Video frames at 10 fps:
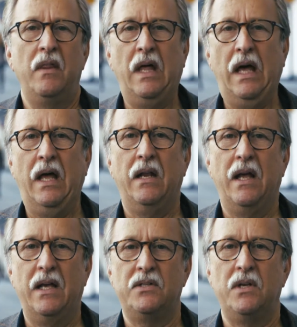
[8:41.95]
that
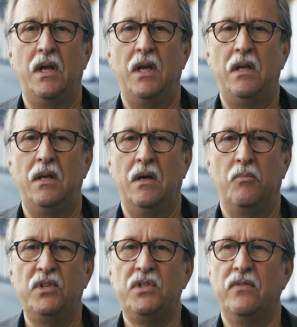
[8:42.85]
as a
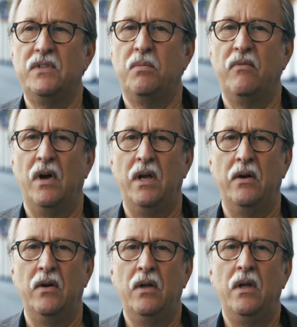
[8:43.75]
print service provider,